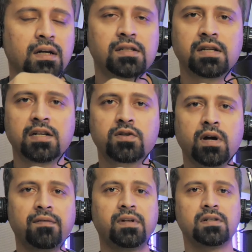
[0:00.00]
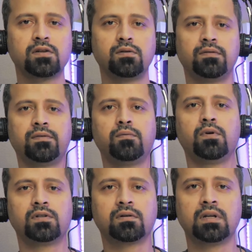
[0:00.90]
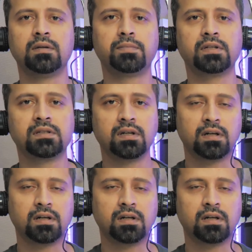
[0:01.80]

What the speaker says: It's nice to have that, so if you want to clip it,